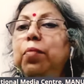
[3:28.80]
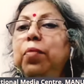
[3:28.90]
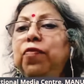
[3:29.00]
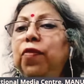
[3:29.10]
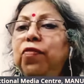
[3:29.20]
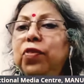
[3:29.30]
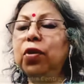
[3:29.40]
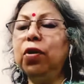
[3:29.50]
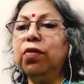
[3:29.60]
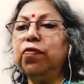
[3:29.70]
Before
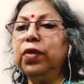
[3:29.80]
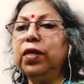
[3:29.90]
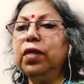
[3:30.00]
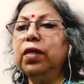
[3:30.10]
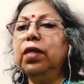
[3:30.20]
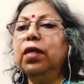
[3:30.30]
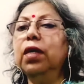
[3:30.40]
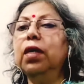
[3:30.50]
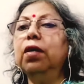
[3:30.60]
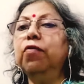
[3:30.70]
photography,
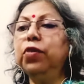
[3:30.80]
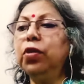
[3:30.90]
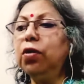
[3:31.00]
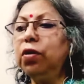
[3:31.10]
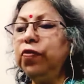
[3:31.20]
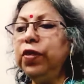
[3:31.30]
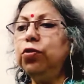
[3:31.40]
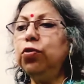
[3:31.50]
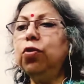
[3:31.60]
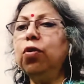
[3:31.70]
photography
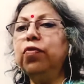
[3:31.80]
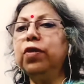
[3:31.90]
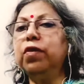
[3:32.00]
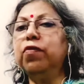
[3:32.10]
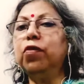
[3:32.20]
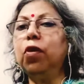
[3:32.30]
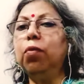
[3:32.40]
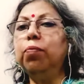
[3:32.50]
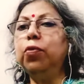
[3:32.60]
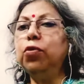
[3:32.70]
took over
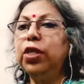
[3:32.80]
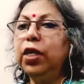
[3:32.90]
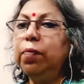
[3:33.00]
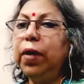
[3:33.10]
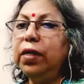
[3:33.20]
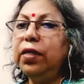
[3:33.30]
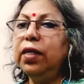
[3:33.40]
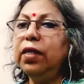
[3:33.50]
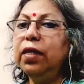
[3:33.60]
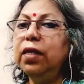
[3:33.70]
from portrait
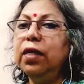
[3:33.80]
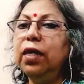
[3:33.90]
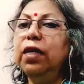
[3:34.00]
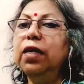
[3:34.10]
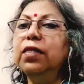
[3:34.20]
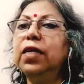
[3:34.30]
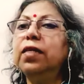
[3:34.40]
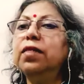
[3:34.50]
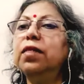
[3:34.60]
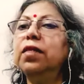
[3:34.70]
painting, in a
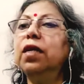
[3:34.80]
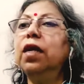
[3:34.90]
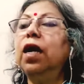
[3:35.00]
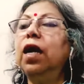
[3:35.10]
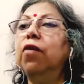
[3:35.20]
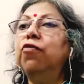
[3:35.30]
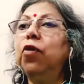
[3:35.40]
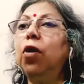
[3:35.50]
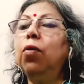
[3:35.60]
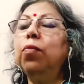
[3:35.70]
sense,
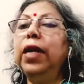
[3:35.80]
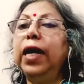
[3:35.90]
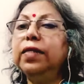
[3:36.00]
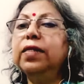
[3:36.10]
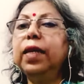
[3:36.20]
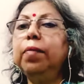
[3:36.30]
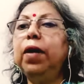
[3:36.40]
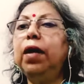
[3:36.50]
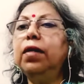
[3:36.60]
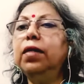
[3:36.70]
from landscape
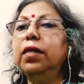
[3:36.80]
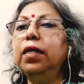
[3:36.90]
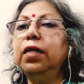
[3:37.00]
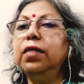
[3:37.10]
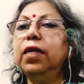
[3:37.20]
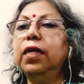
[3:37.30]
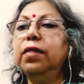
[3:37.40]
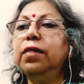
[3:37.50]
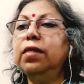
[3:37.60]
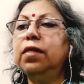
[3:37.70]
art, in a
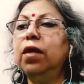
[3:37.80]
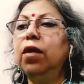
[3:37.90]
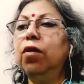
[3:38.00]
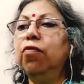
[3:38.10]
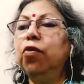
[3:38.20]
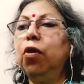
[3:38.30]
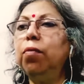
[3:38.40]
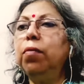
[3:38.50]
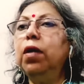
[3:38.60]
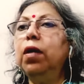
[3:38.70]
sense,
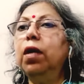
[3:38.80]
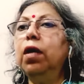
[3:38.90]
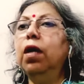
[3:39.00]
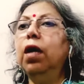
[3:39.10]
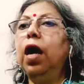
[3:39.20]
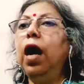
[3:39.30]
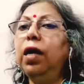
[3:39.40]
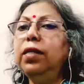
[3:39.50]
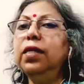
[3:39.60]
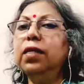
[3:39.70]
from
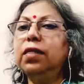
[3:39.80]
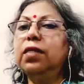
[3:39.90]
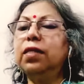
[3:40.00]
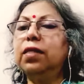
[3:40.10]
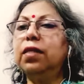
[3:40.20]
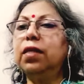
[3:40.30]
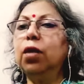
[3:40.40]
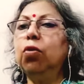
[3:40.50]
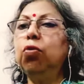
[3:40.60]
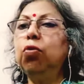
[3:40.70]
artists
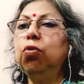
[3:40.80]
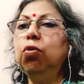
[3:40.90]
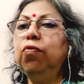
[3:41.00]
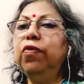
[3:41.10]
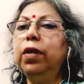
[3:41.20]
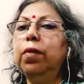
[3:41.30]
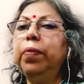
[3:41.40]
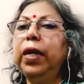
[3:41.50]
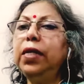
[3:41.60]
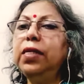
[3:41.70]
who were
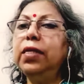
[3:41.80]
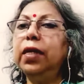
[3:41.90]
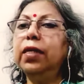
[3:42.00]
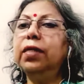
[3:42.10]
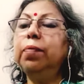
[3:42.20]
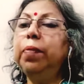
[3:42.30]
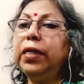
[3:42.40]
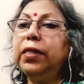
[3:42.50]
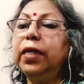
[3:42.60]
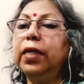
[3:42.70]
painting,
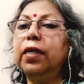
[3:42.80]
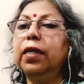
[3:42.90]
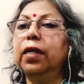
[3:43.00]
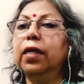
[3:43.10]
depicting